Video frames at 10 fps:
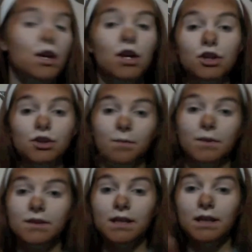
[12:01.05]
So I'm
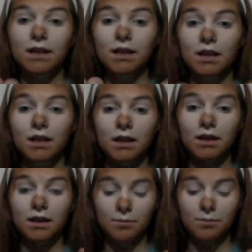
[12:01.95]
using
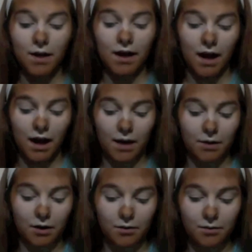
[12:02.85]
my
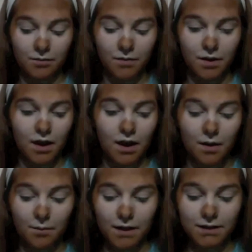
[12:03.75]
eyebrow
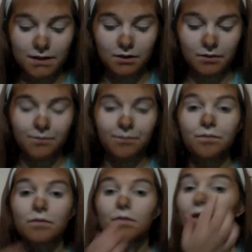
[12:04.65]
pencil
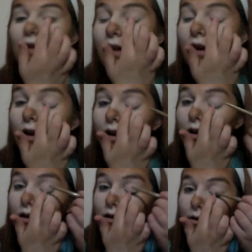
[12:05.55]

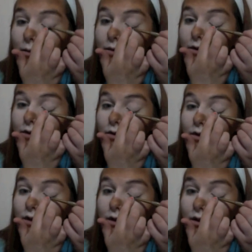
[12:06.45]
and I'm just
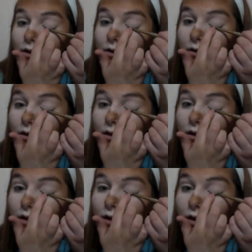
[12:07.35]
going to
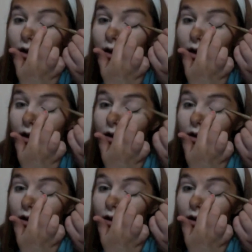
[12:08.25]
line